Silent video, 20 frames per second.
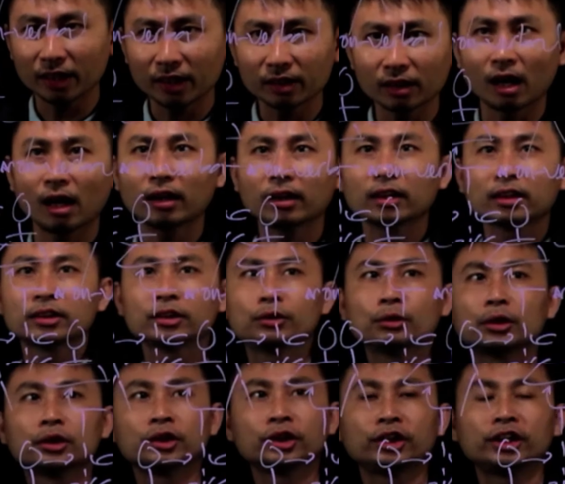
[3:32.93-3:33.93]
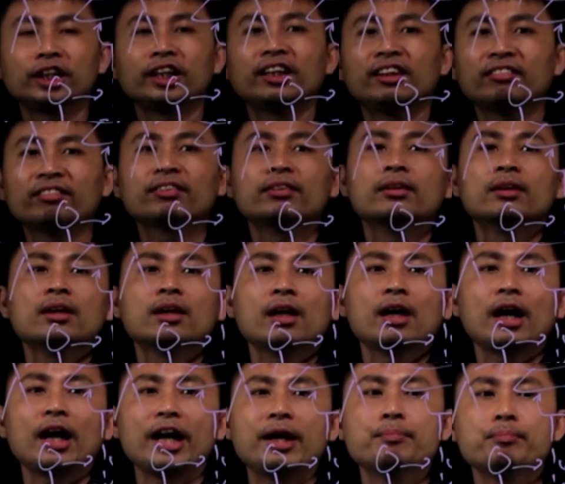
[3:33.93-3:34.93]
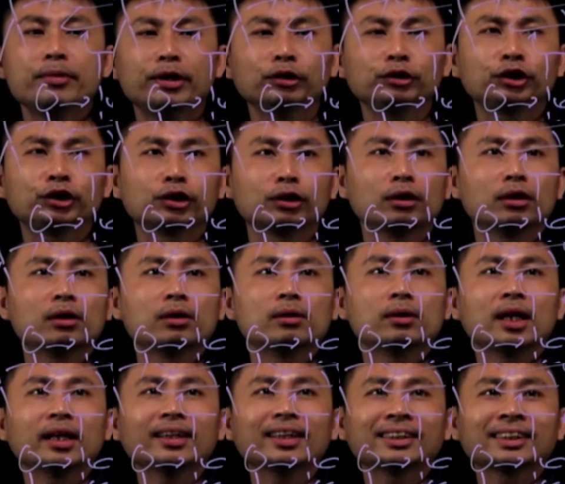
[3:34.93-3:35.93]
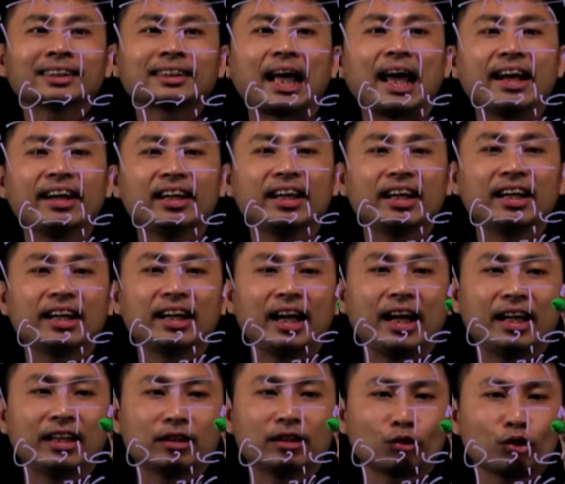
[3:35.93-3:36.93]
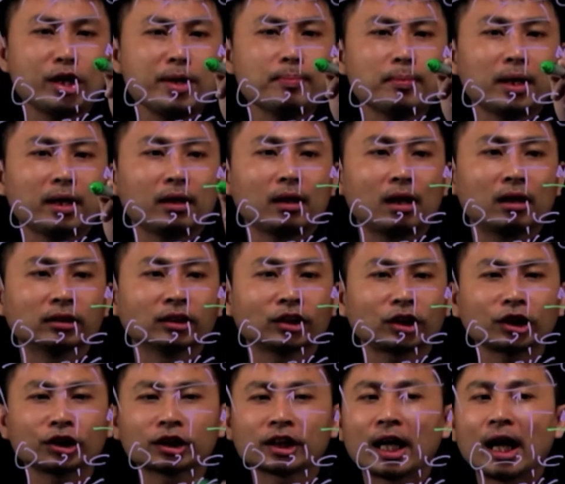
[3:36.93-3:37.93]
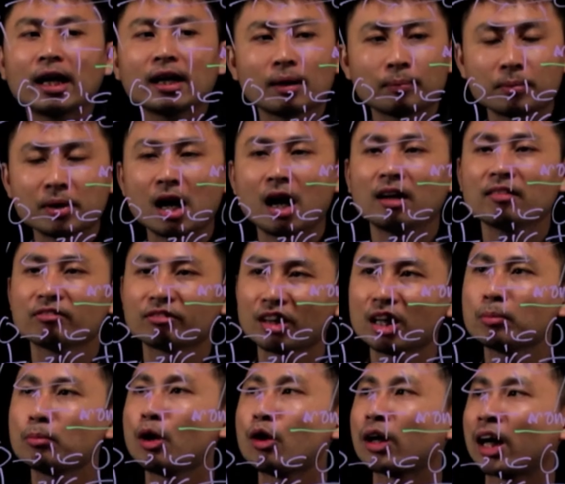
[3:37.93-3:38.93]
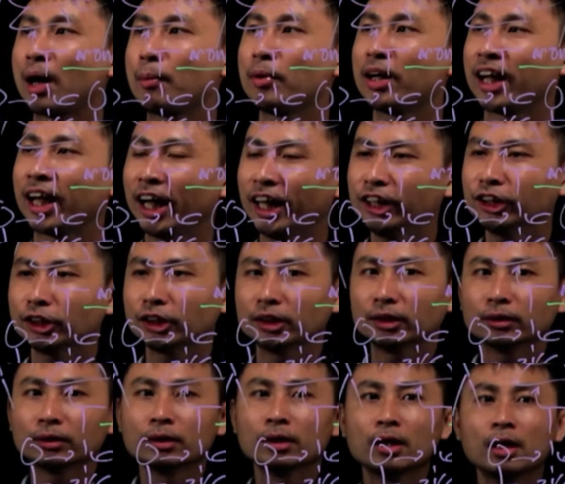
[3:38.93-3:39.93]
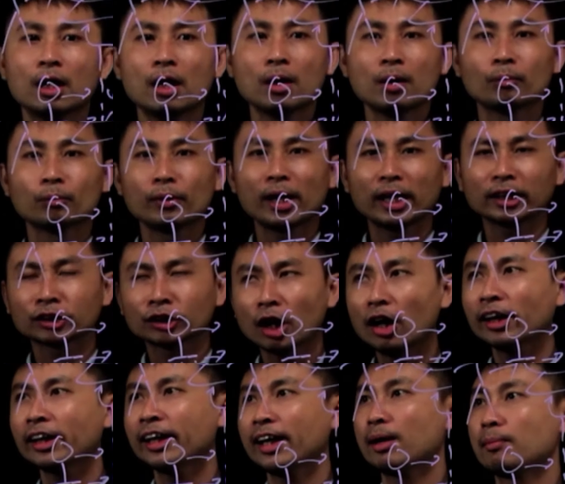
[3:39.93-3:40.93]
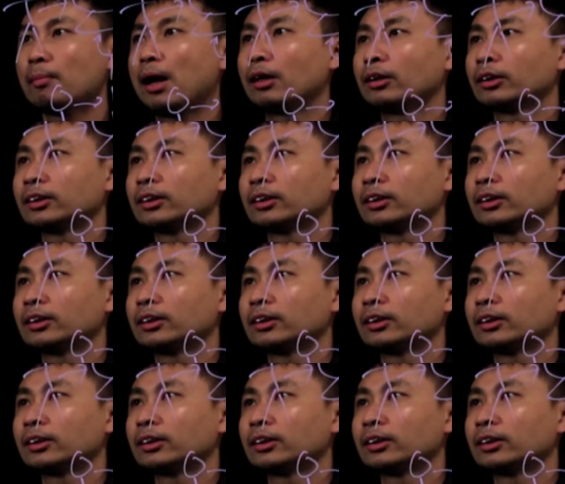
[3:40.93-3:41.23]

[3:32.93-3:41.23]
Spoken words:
in order to achieve a mutual understanding and agreement on such kind of non-verbal communication, we are talking about